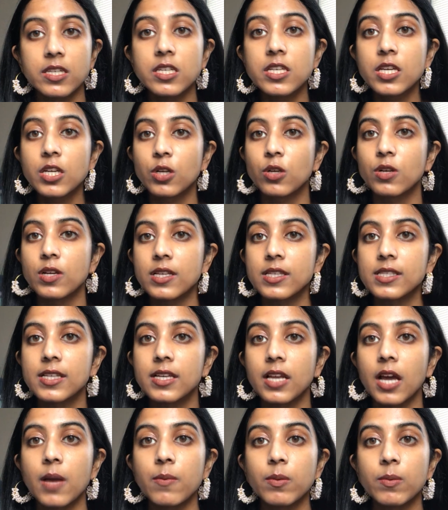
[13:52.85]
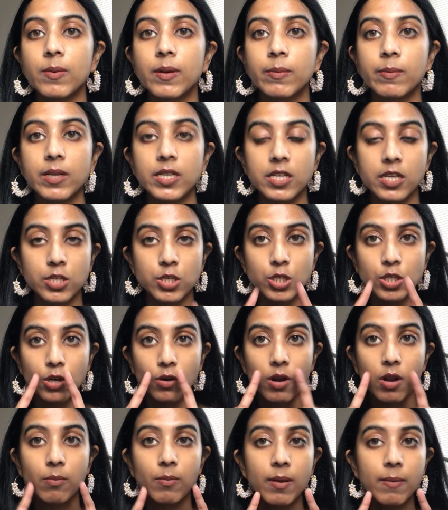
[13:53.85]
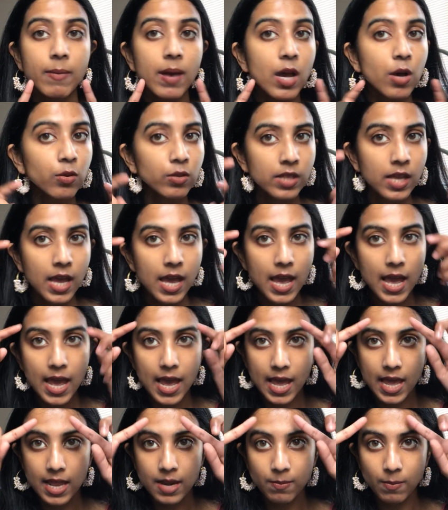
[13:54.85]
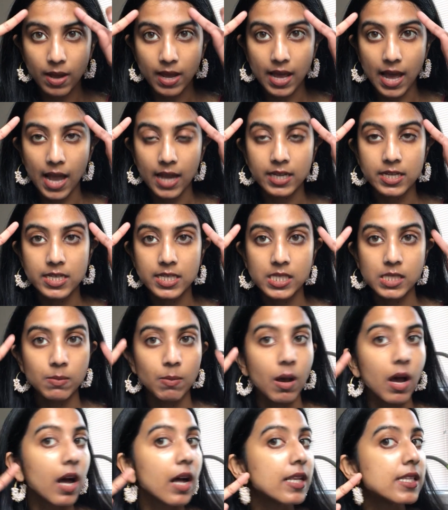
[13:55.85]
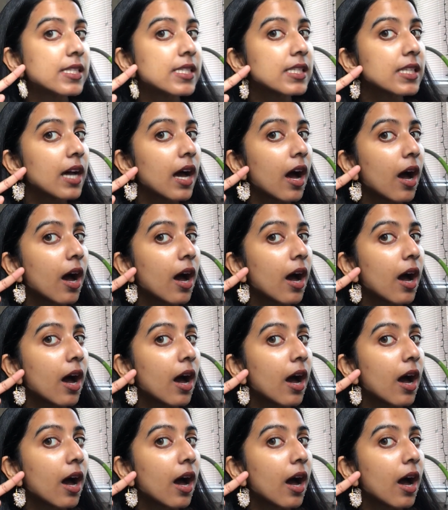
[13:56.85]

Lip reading: decrease in hyperpigmentation around my mouth and my acne spots.